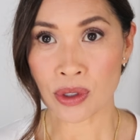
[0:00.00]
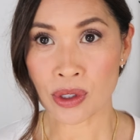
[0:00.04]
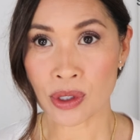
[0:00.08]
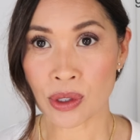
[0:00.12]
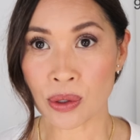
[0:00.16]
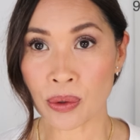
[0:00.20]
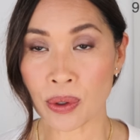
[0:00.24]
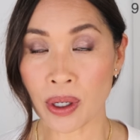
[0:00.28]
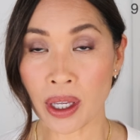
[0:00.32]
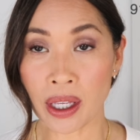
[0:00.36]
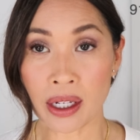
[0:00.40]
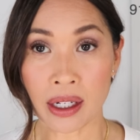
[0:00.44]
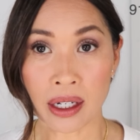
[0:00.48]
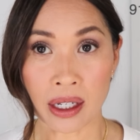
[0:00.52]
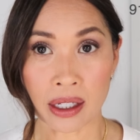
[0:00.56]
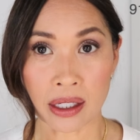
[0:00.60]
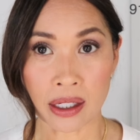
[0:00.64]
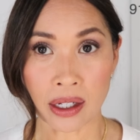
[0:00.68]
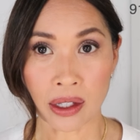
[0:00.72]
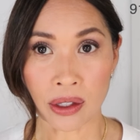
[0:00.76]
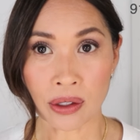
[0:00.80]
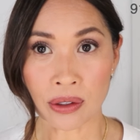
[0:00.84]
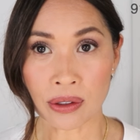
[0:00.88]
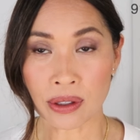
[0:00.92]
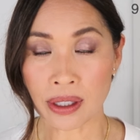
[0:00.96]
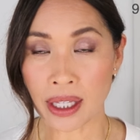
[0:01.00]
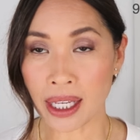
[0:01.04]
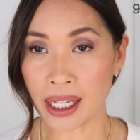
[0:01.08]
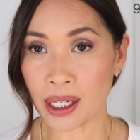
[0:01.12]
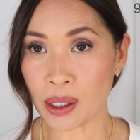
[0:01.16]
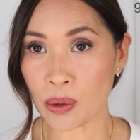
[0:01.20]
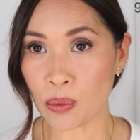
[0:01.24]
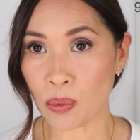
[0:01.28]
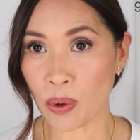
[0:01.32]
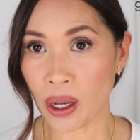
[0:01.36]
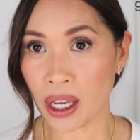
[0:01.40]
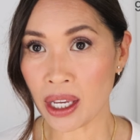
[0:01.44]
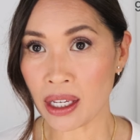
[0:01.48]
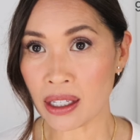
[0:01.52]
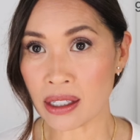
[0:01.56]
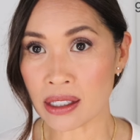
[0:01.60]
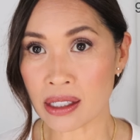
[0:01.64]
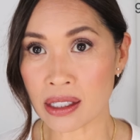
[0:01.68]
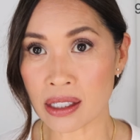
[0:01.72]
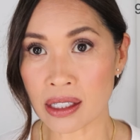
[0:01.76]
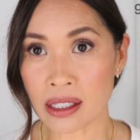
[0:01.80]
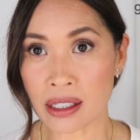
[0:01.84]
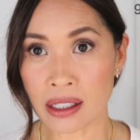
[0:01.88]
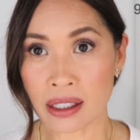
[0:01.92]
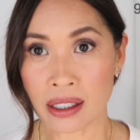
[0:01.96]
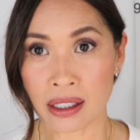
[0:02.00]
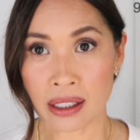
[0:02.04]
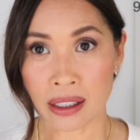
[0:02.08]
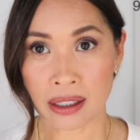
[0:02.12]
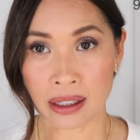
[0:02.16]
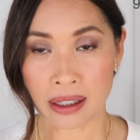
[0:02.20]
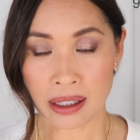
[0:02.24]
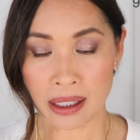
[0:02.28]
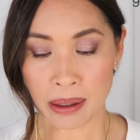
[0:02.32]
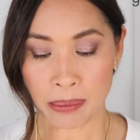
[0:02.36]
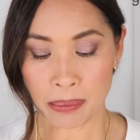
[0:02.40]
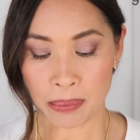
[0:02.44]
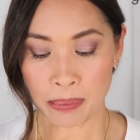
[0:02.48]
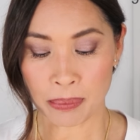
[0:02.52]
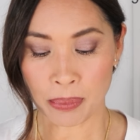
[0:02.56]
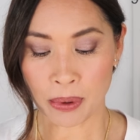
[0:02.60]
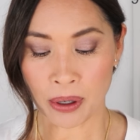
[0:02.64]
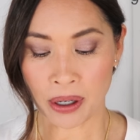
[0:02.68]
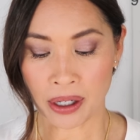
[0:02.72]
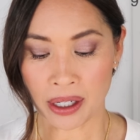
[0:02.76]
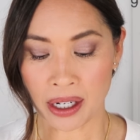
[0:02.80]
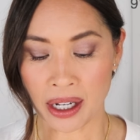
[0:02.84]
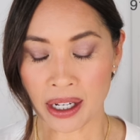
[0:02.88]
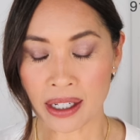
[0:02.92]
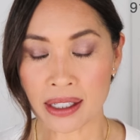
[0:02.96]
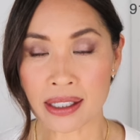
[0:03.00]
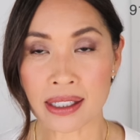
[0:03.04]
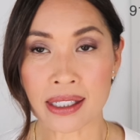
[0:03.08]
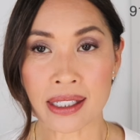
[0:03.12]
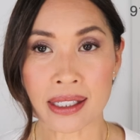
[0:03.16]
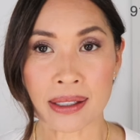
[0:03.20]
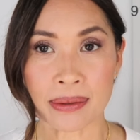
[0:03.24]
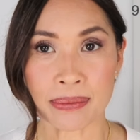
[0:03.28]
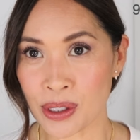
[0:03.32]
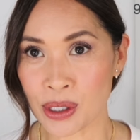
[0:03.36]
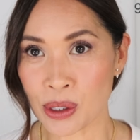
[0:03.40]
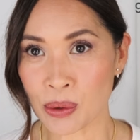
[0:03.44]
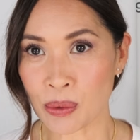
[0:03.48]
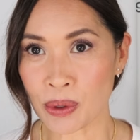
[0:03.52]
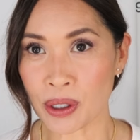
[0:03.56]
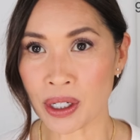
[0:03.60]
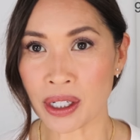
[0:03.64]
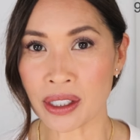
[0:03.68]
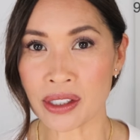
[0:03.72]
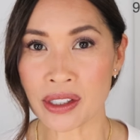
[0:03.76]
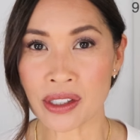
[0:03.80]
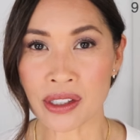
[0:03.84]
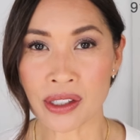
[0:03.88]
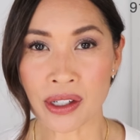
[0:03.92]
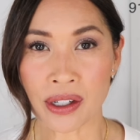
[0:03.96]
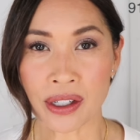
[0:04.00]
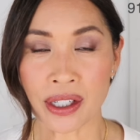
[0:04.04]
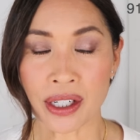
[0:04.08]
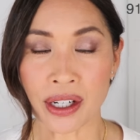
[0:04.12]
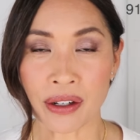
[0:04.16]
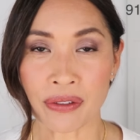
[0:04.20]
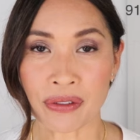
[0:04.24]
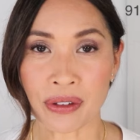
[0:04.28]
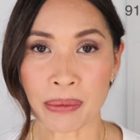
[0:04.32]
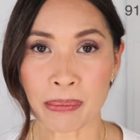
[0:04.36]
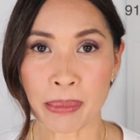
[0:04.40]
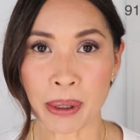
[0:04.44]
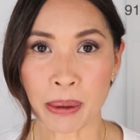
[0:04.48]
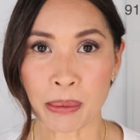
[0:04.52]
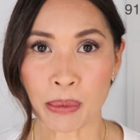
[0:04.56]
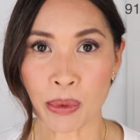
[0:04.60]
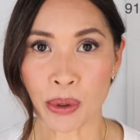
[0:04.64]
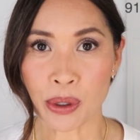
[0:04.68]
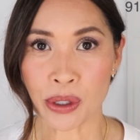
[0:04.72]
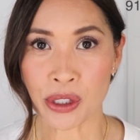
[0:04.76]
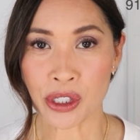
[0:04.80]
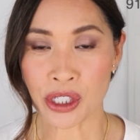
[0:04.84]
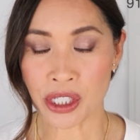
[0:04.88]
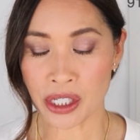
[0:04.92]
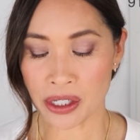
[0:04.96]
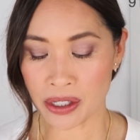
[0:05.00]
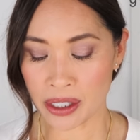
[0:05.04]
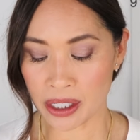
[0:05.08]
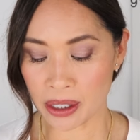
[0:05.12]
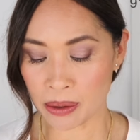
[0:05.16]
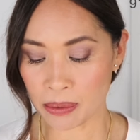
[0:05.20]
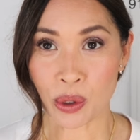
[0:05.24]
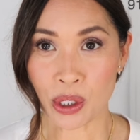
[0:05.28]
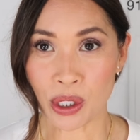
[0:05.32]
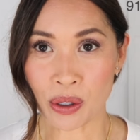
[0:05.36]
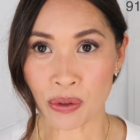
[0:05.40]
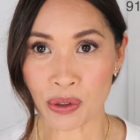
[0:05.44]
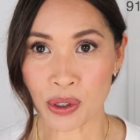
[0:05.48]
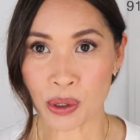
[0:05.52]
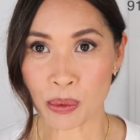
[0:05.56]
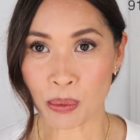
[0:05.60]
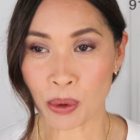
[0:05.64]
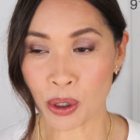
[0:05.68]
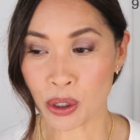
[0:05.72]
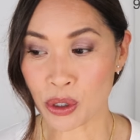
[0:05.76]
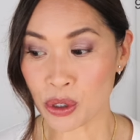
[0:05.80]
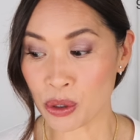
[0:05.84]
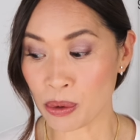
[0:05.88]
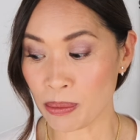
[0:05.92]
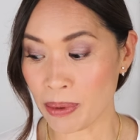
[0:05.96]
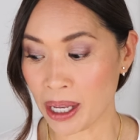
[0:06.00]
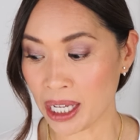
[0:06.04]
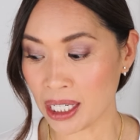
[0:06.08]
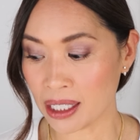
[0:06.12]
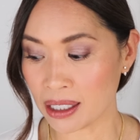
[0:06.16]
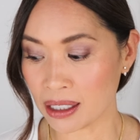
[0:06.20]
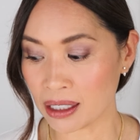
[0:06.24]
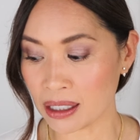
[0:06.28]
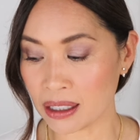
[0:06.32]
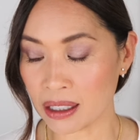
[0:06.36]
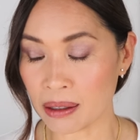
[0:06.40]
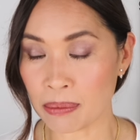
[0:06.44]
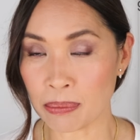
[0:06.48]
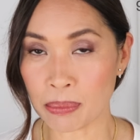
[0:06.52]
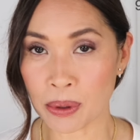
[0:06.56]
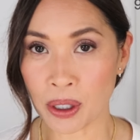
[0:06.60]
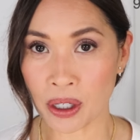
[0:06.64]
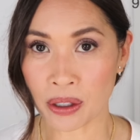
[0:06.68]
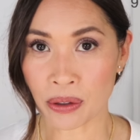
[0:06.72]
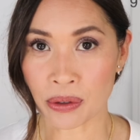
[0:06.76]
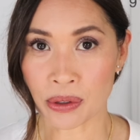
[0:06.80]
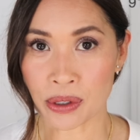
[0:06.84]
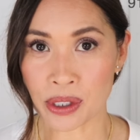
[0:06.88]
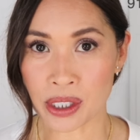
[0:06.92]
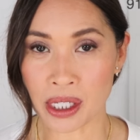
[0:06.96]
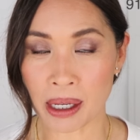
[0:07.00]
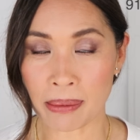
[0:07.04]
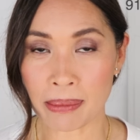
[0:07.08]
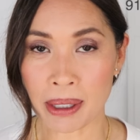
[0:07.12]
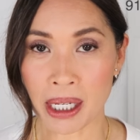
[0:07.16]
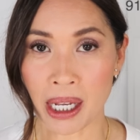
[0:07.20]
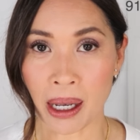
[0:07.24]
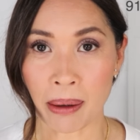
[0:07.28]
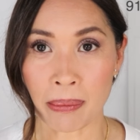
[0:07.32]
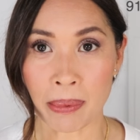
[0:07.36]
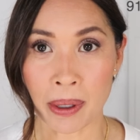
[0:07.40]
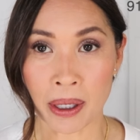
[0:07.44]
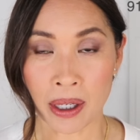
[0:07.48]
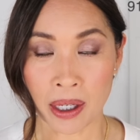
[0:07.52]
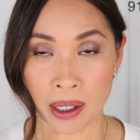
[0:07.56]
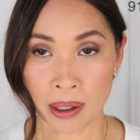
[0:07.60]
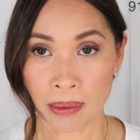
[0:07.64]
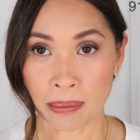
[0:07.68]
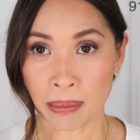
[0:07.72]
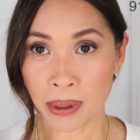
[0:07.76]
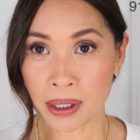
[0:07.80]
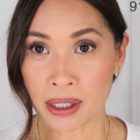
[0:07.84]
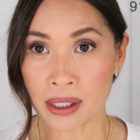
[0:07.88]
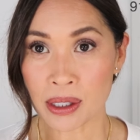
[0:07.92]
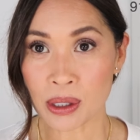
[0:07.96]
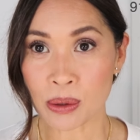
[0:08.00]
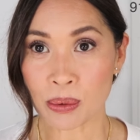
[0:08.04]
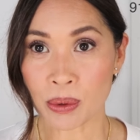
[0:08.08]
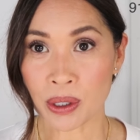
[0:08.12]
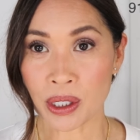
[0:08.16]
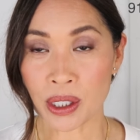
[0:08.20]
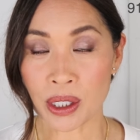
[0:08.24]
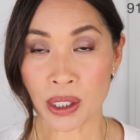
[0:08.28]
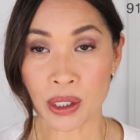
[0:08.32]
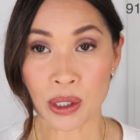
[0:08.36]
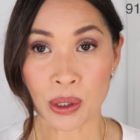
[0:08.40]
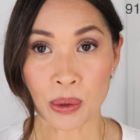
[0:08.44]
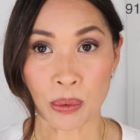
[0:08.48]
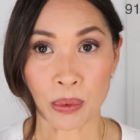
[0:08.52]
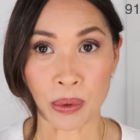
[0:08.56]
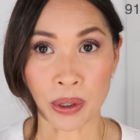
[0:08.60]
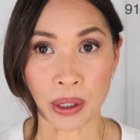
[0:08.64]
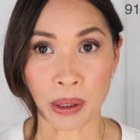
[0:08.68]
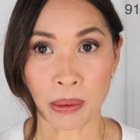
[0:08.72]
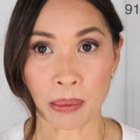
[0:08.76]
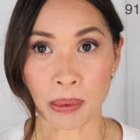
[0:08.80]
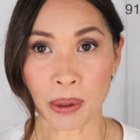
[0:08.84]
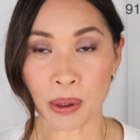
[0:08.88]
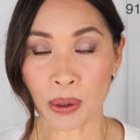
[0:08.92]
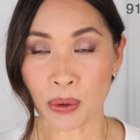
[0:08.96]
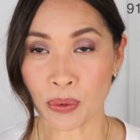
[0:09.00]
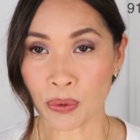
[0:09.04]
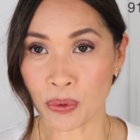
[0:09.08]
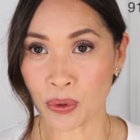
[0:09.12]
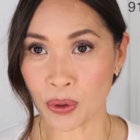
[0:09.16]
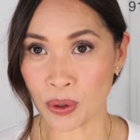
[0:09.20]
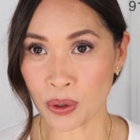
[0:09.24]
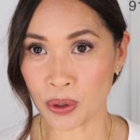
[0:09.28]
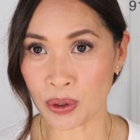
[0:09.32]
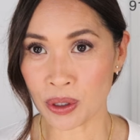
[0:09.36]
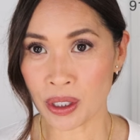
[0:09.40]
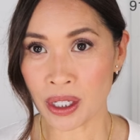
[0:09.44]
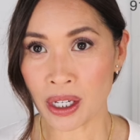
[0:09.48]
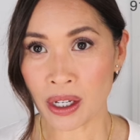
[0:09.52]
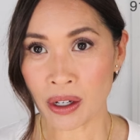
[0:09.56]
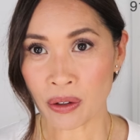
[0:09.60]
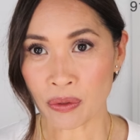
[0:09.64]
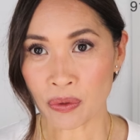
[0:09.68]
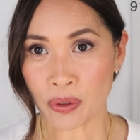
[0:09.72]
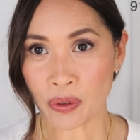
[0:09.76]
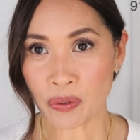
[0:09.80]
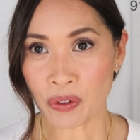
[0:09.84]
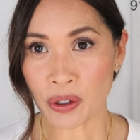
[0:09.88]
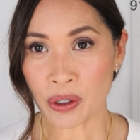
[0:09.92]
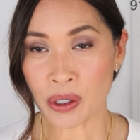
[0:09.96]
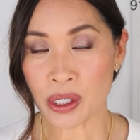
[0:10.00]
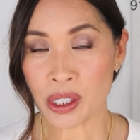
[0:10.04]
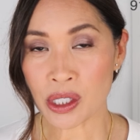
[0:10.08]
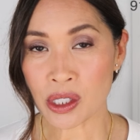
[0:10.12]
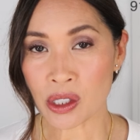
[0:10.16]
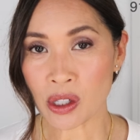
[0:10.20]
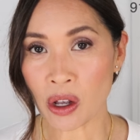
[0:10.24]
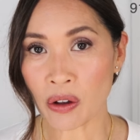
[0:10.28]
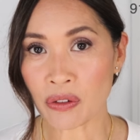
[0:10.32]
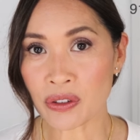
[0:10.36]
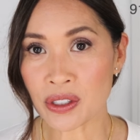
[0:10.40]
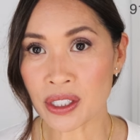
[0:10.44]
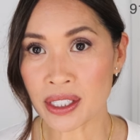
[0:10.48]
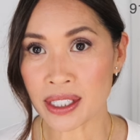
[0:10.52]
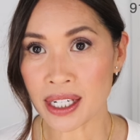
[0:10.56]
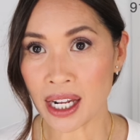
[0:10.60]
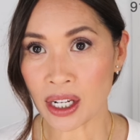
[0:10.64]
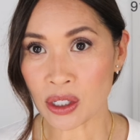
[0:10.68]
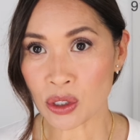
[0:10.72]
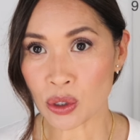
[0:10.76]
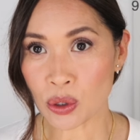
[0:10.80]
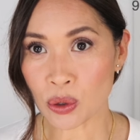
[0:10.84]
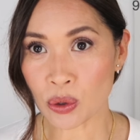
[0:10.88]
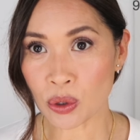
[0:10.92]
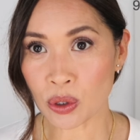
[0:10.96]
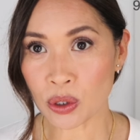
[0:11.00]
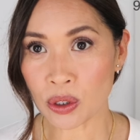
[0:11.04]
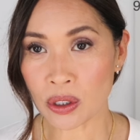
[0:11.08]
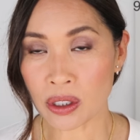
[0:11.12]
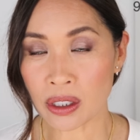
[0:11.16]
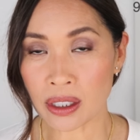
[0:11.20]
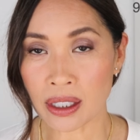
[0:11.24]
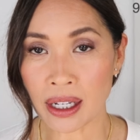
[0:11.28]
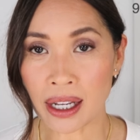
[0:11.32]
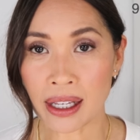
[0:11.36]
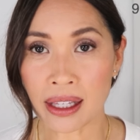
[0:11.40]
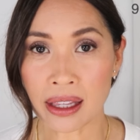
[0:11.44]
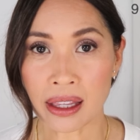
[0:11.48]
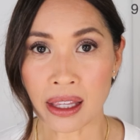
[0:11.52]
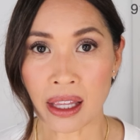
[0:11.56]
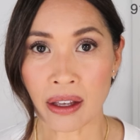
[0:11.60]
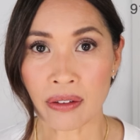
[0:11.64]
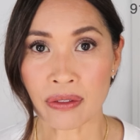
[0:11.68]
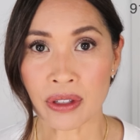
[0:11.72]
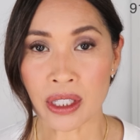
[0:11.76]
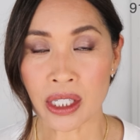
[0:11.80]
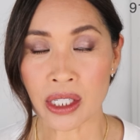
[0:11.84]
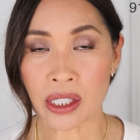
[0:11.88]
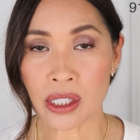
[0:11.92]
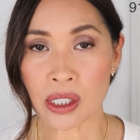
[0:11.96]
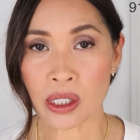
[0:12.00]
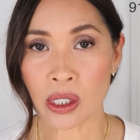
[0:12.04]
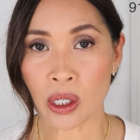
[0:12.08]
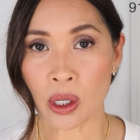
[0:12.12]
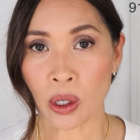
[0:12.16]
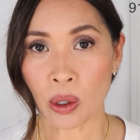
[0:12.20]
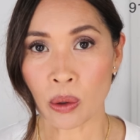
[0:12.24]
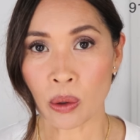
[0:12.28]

So again, another lightweight lip product. So we're starting off a bit more sheer here. We do have some more dramatic lip colors coming up, but this one is really beautiful for very soft and natural look. I love this